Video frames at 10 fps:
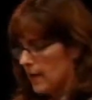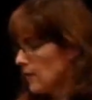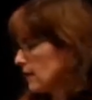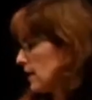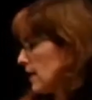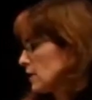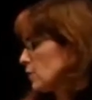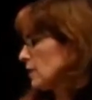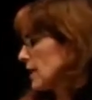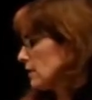And then the
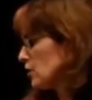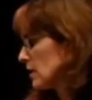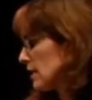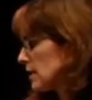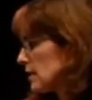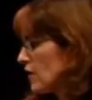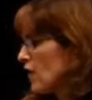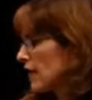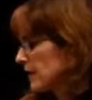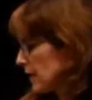next one down here says the
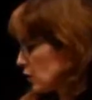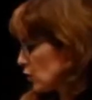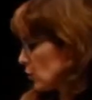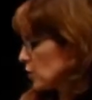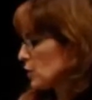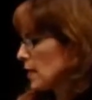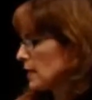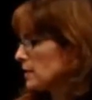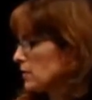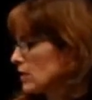financial
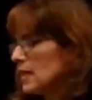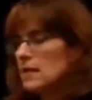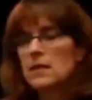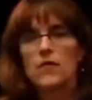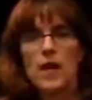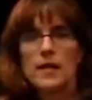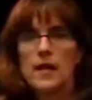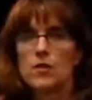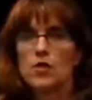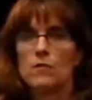perspective needs a
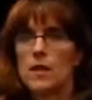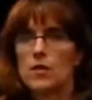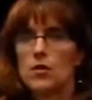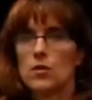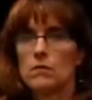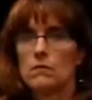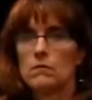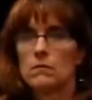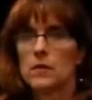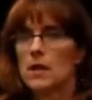financial measure.
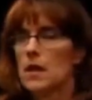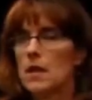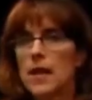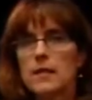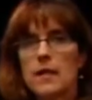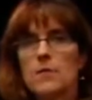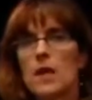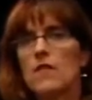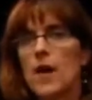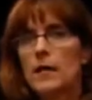A lot of times
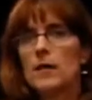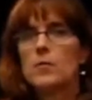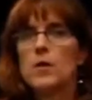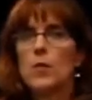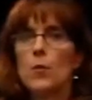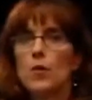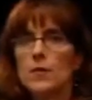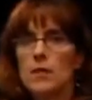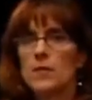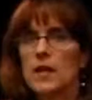I find that people
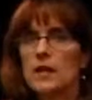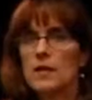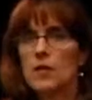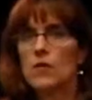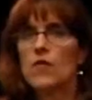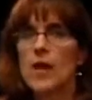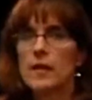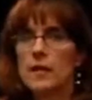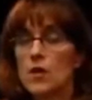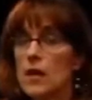put something in there, the
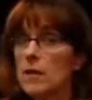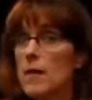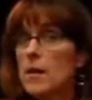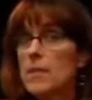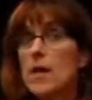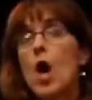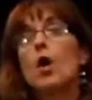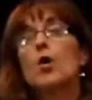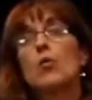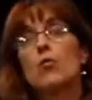financial, and it may be
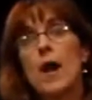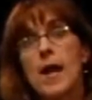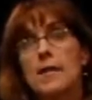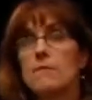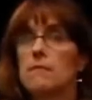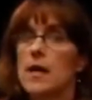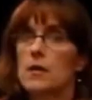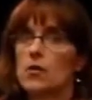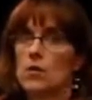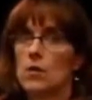a great
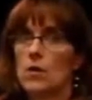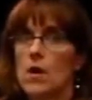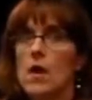measure,